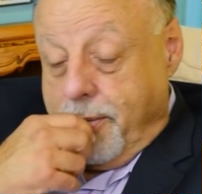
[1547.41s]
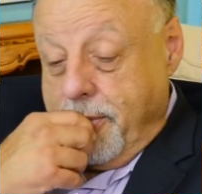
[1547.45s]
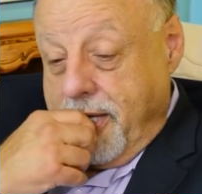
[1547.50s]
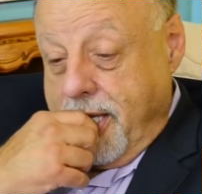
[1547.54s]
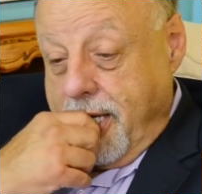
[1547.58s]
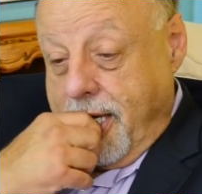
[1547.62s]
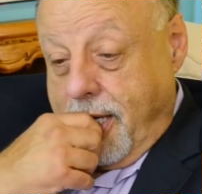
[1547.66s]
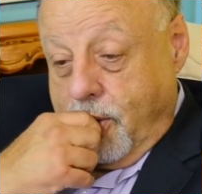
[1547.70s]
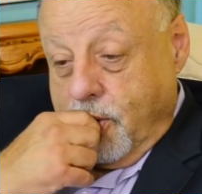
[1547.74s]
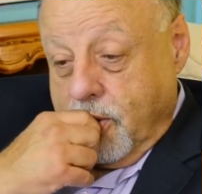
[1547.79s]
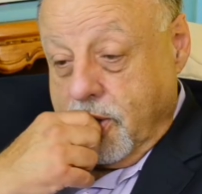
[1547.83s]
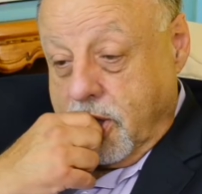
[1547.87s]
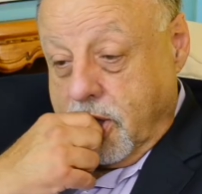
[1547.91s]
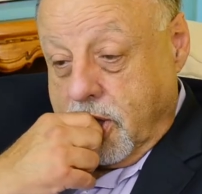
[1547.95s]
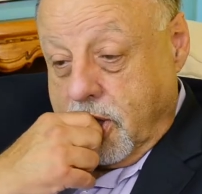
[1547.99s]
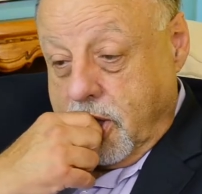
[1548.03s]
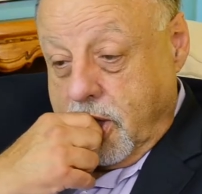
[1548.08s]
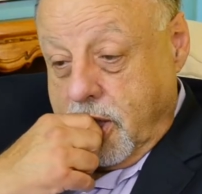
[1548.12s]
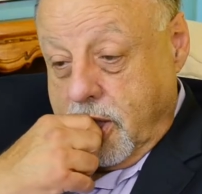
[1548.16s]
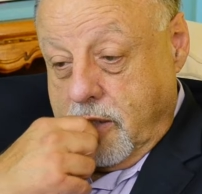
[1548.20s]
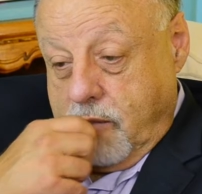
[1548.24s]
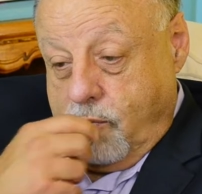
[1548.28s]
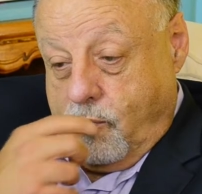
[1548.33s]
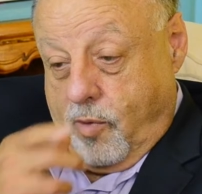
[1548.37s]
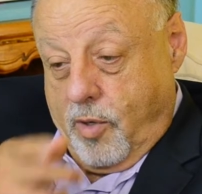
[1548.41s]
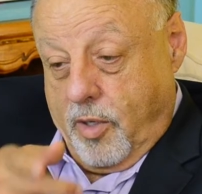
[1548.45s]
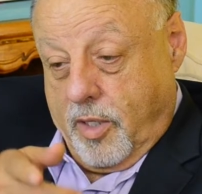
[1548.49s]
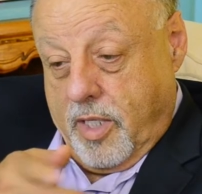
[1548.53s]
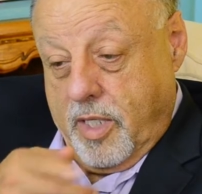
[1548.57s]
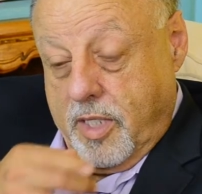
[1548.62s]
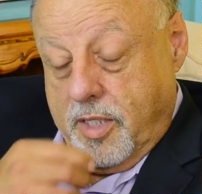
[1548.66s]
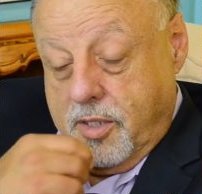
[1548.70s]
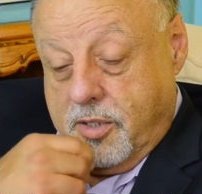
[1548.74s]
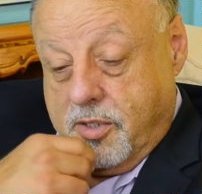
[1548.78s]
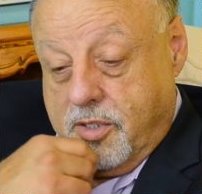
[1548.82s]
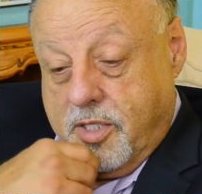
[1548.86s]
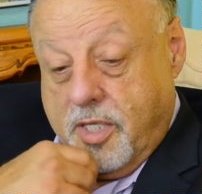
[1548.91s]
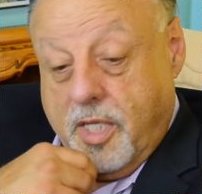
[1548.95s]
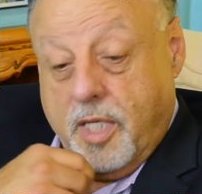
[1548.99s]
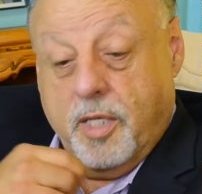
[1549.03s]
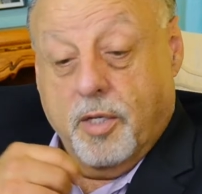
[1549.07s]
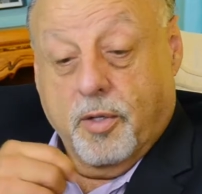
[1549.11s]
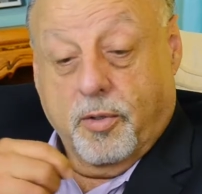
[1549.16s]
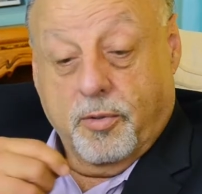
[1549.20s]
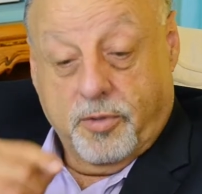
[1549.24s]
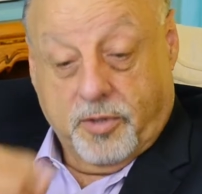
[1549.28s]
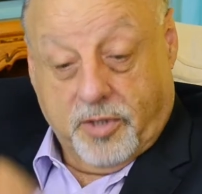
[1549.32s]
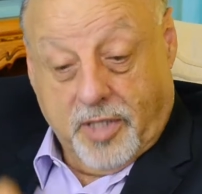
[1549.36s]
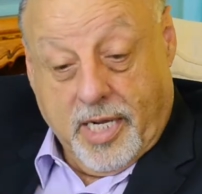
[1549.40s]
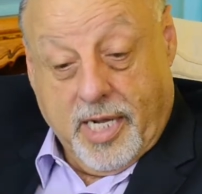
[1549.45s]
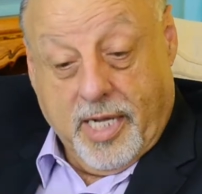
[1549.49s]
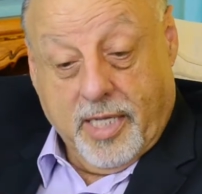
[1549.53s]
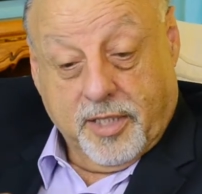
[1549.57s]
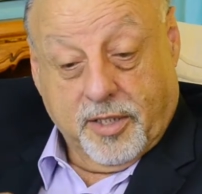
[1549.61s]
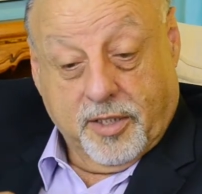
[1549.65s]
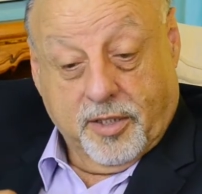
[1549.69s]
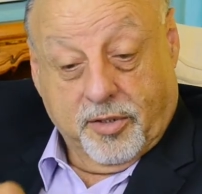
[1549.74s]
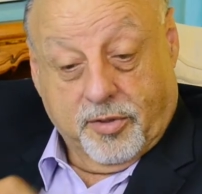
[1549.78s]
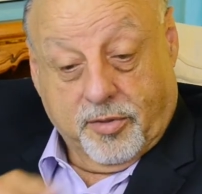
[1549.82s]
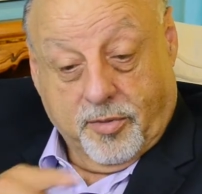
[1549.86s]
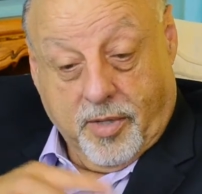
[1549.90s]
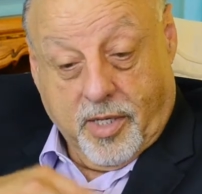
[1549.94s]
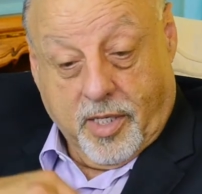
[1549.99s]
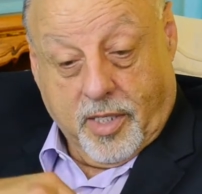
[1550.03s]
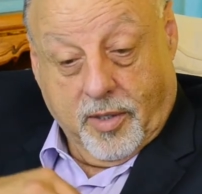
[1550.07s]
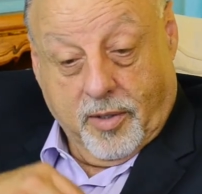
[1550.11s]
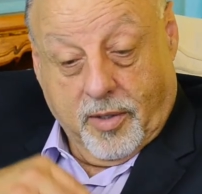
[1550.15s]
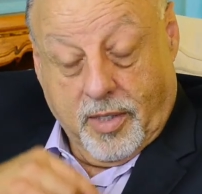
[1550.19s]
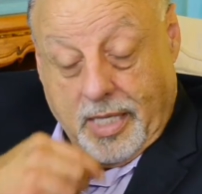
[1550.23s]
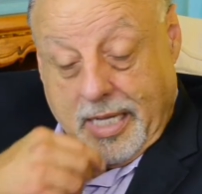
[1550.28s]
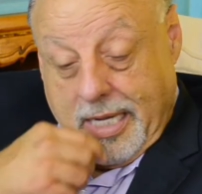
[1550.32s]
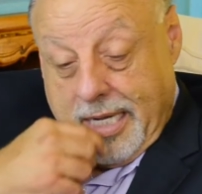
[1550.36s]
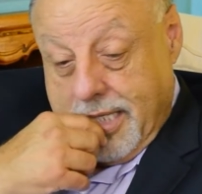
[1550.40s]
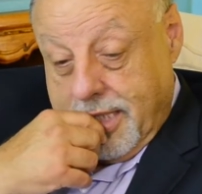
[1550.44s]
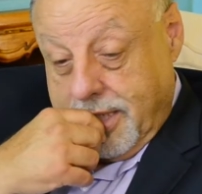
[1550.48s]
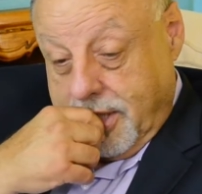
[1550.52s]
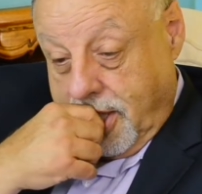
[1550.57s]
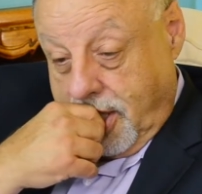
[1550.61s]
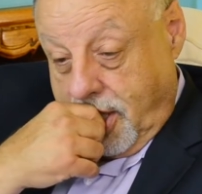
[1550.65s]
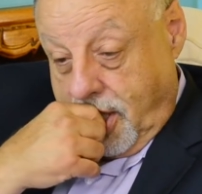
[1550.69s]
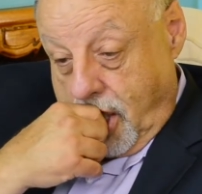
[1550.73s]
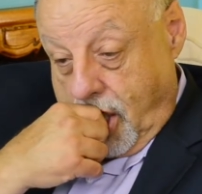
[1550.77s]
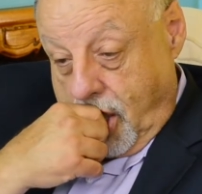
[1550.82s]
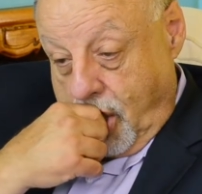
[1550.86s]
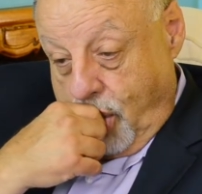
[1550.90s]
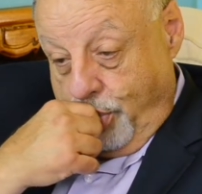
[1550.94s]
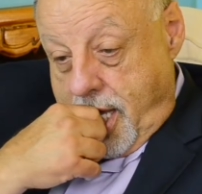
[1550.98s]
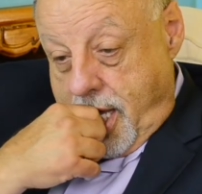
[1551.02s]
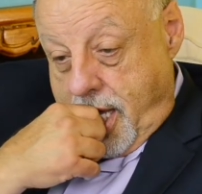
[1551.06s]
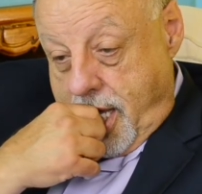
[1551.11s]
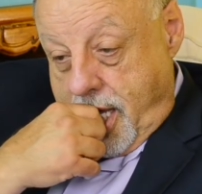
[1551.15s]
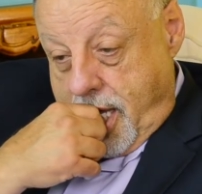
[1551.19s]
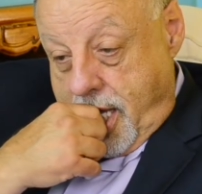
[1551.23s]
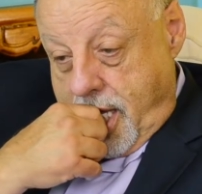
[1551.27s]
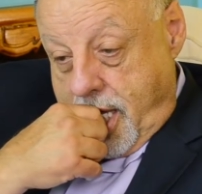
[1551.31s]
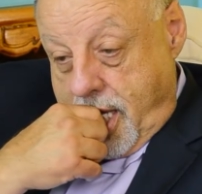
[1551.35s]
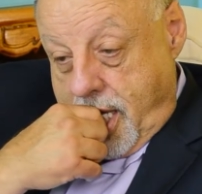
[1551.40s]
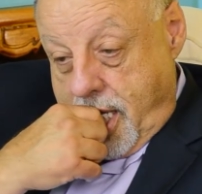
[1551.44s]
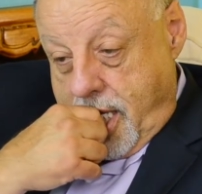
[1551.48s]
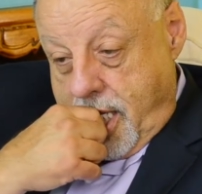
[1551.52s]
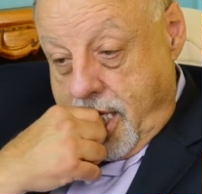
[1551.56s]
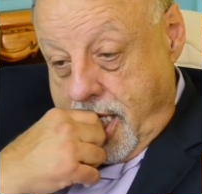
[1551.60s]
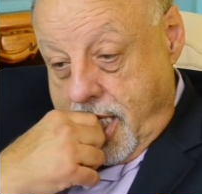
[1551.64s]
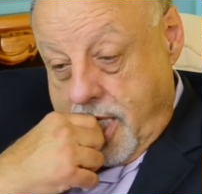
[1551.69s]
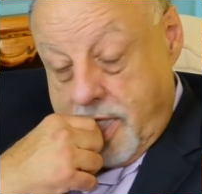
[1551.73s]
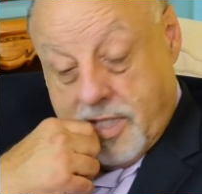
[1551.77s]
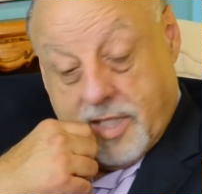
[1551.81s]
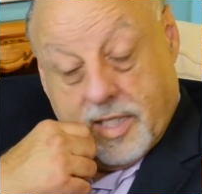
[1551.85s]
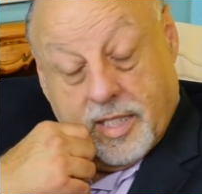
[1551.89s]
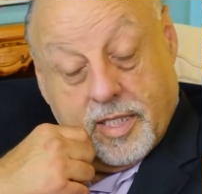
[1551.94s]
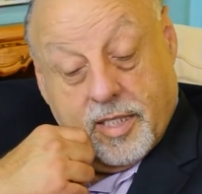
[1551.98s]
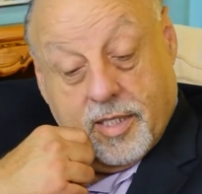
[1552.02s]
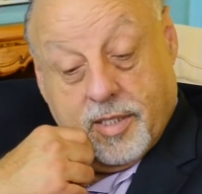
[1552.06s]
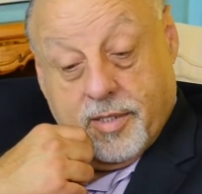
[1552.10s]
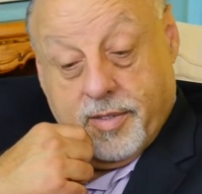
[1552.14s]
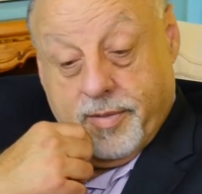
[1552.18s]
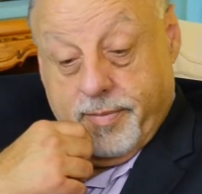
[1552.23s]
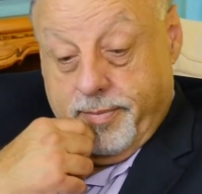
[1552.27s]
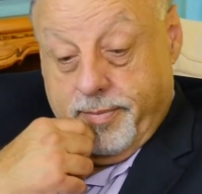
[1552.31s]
mean, I was working Tito Jackson's record last year, and he says,